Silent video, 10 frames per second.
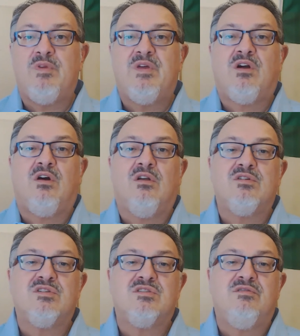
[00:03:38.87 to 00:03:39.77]
with the
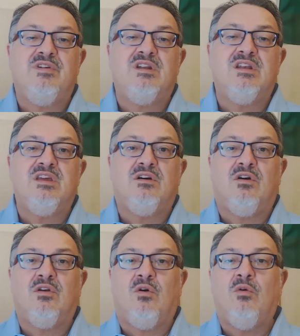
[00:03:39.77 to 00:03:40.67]
colors of Italy
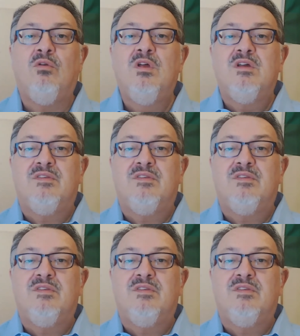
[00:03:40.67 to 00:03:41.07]
on all